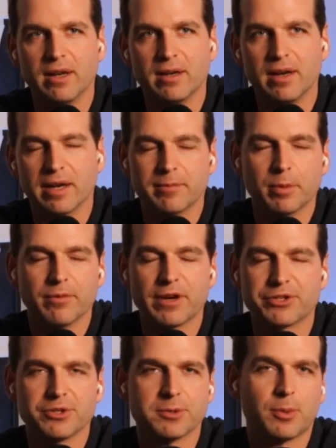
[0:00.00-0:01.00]
Like
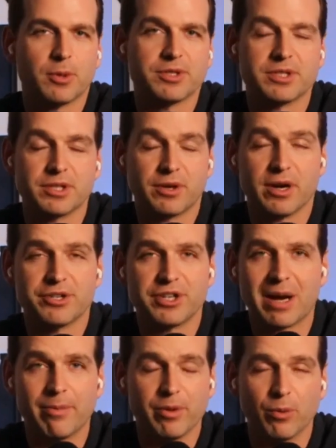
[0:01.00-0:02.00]
professional sports is the greatest
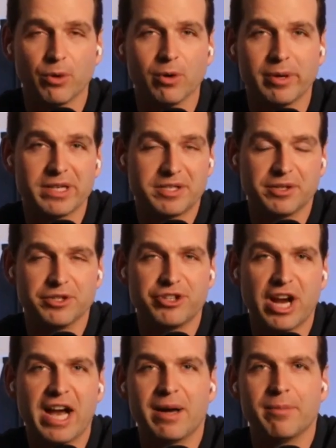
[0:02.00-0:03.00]
job in the world, but it's still a
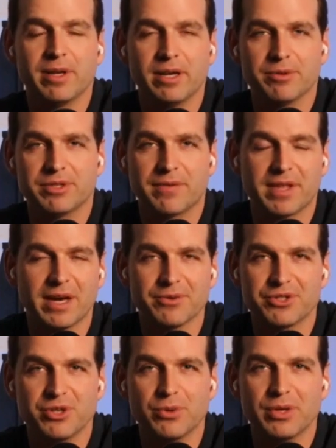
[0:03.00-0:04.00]
job. And it was something that I
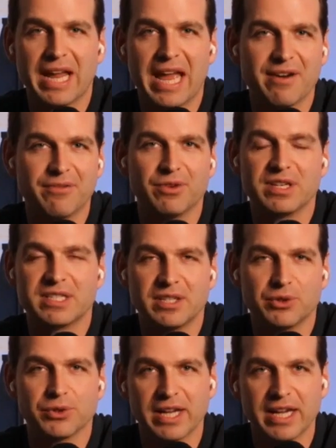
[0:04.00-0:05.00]
was doing every
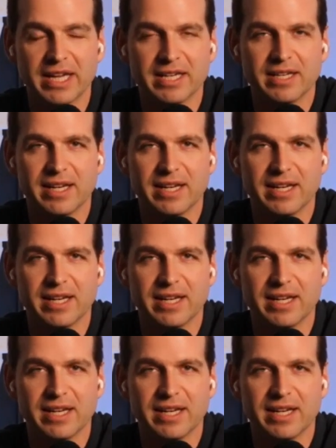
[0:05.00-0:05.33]
single day.